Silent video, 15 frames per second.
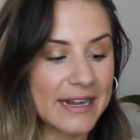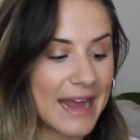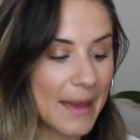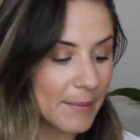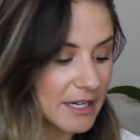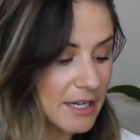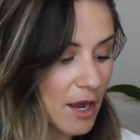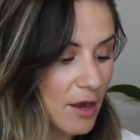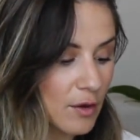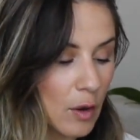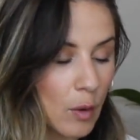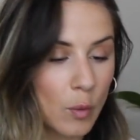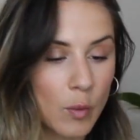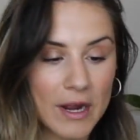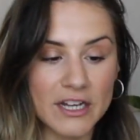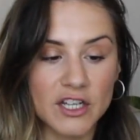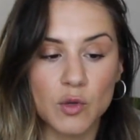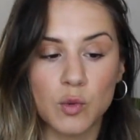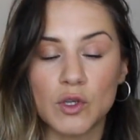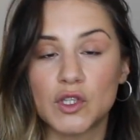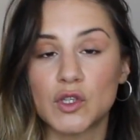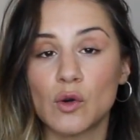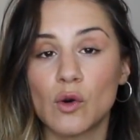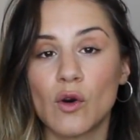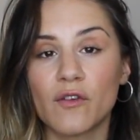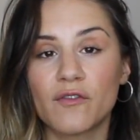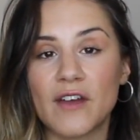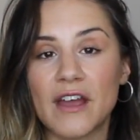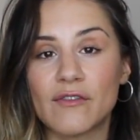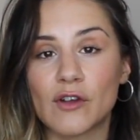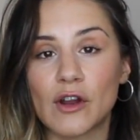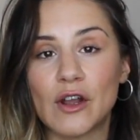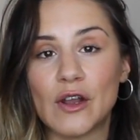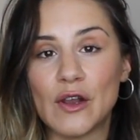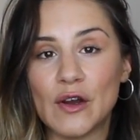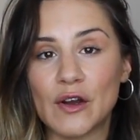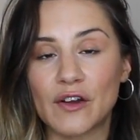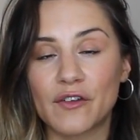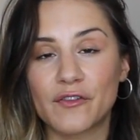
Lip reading: Let me know which was your favorite look